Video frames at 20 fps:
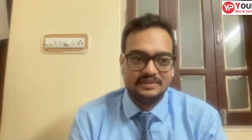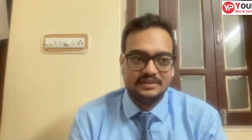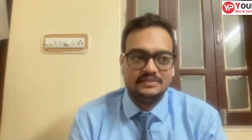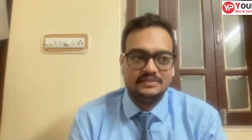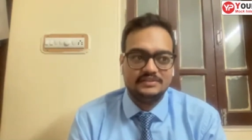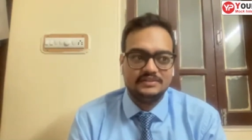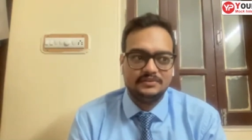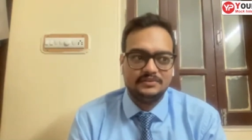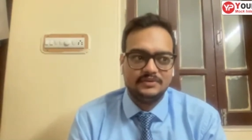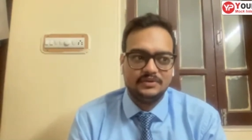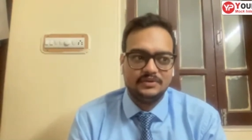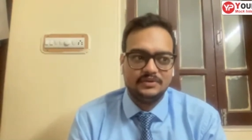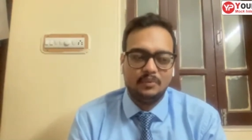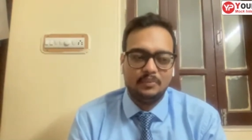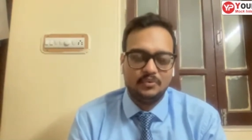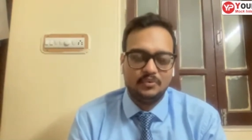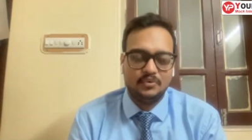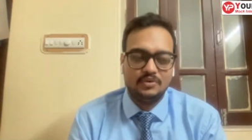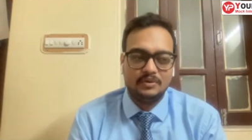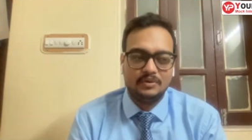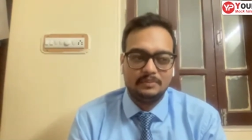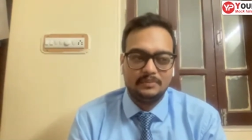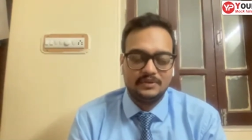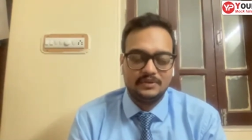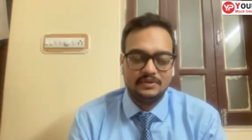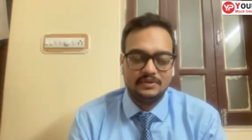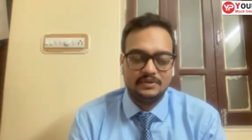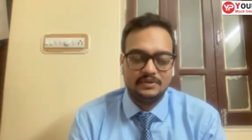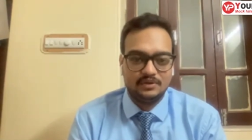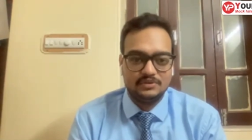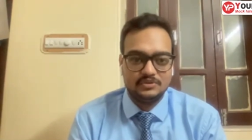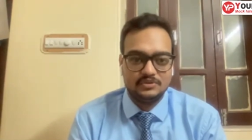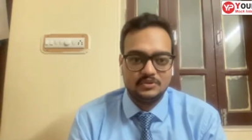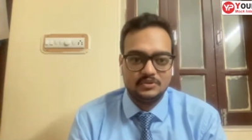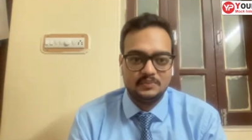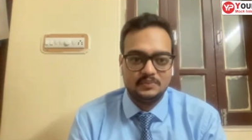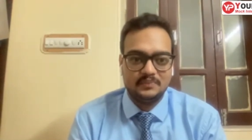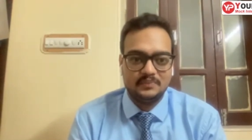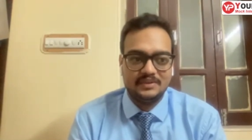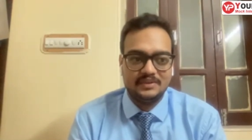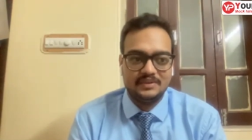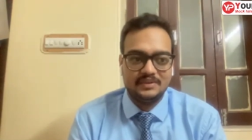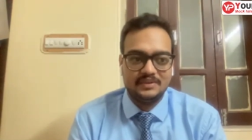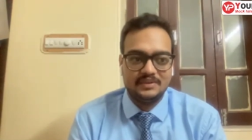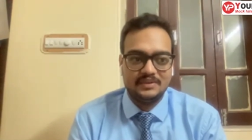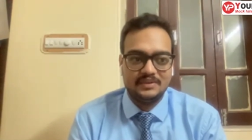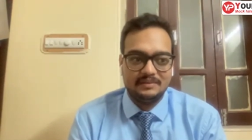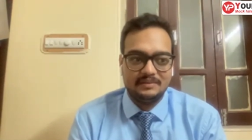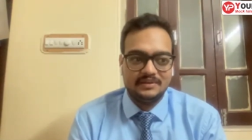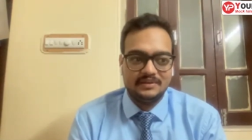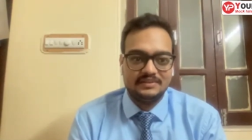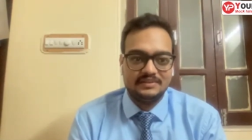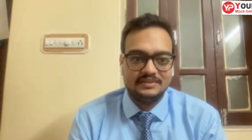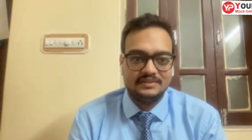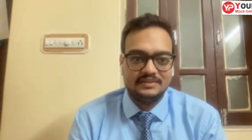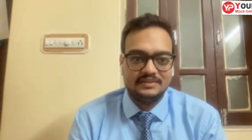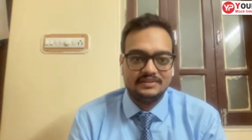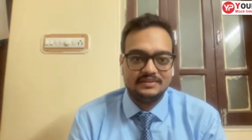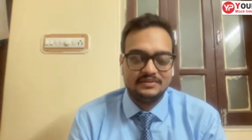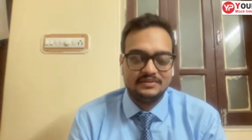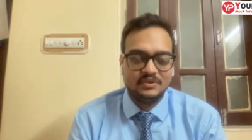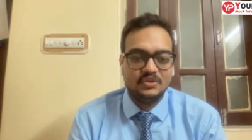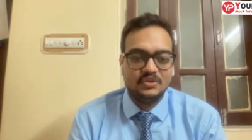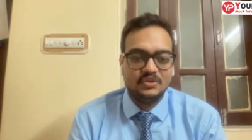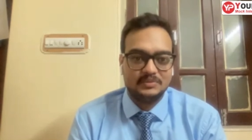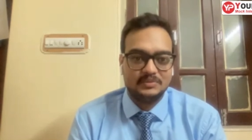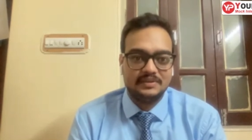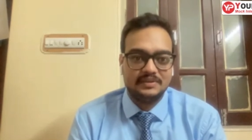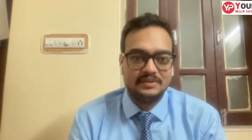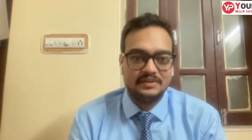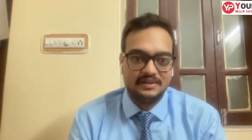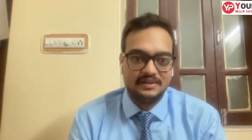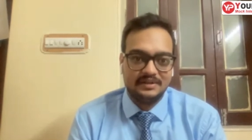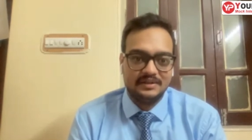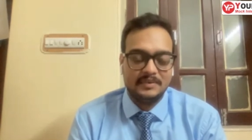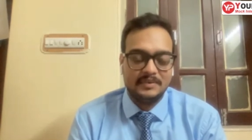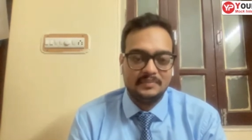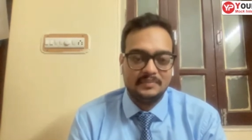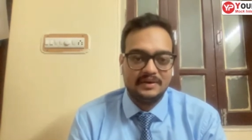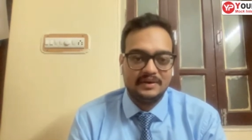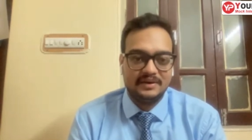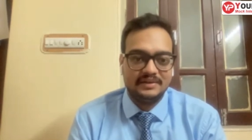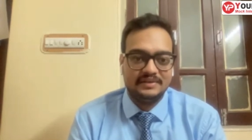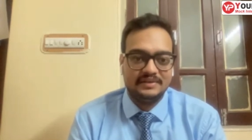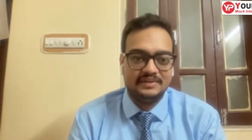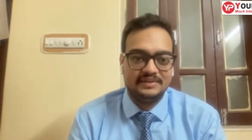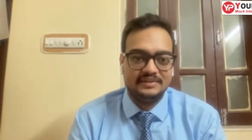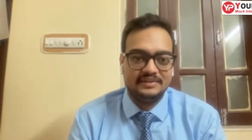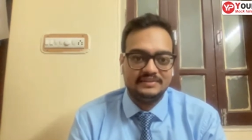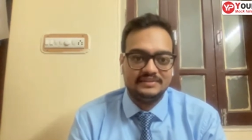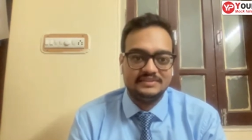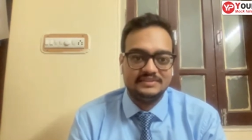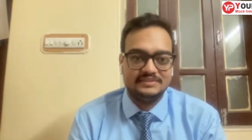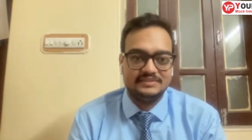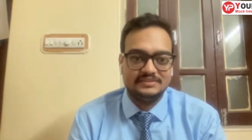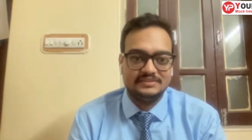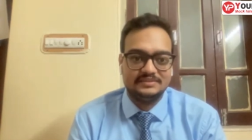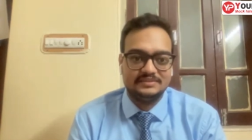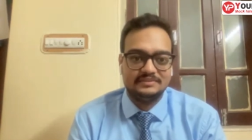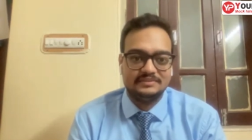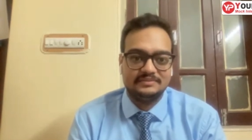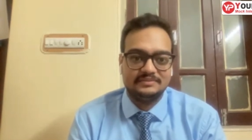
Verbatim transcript: And sir, we optocoupler also. But uh, not I remember a detail in this.